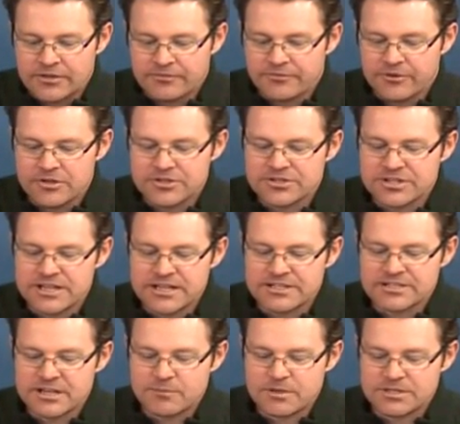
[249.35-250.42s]
first thing
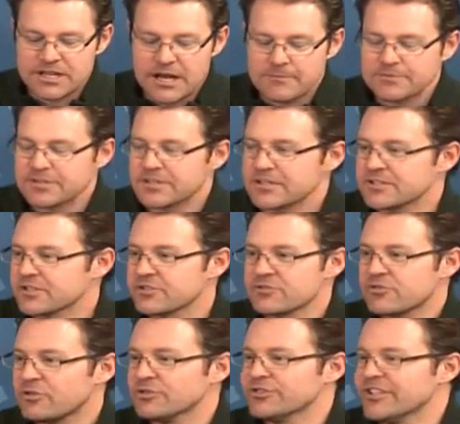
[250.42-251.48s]
someone types in is
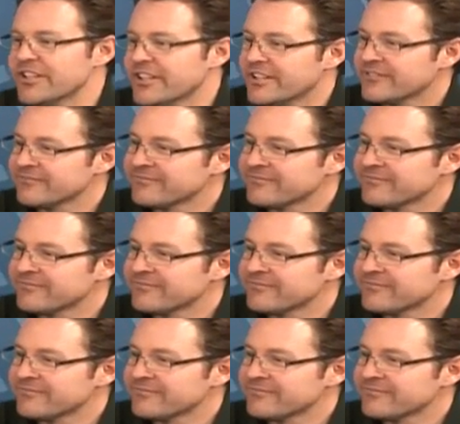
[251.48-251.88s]
Control-D,